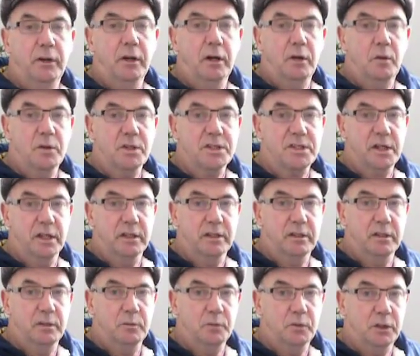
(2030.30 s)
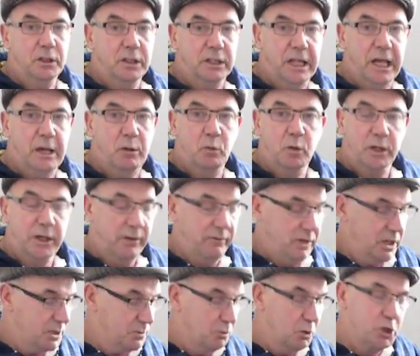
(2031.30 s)
Follow our site, and we'll
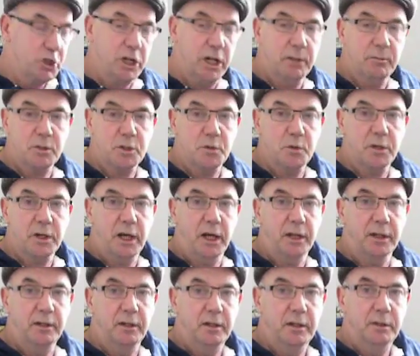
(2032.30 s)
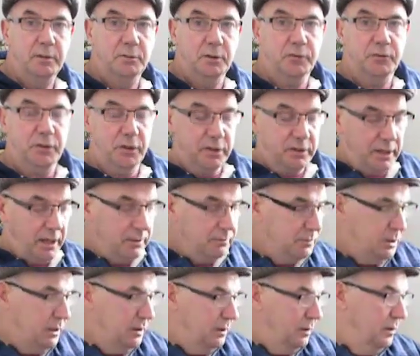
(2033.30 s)
give you as much help as we can. But for the
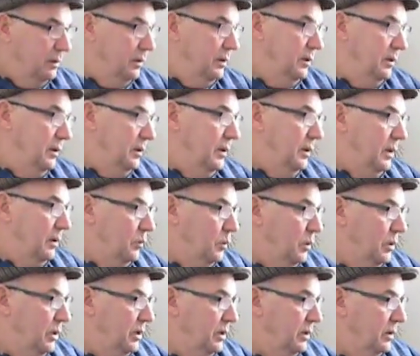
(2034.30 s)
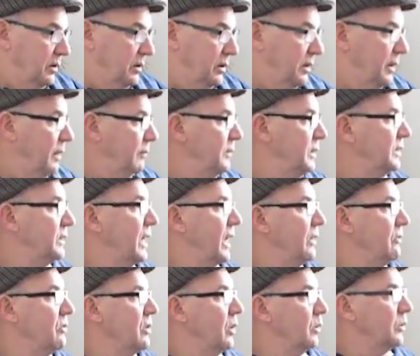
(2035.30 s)
time being, I'm going to get my
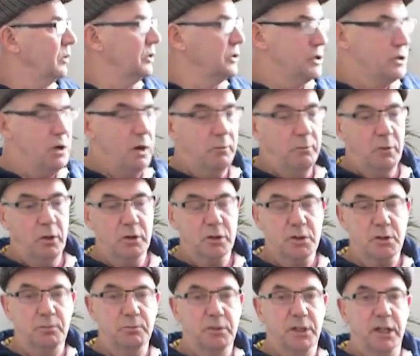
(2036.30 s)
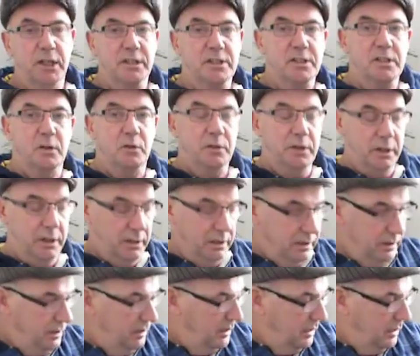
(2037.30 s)
diary out and start marking some dates down,